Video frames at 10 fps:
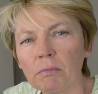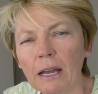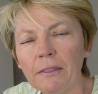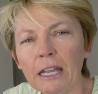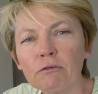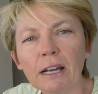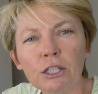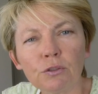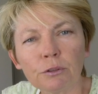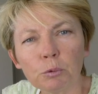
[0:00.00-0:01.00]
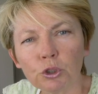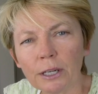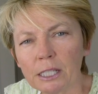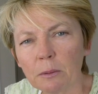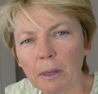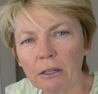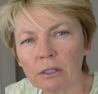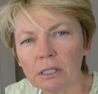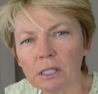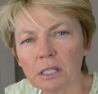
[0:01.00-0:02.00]
and they range from
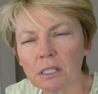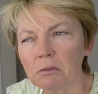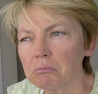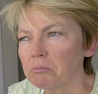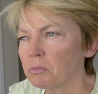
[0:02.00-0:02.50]
transparents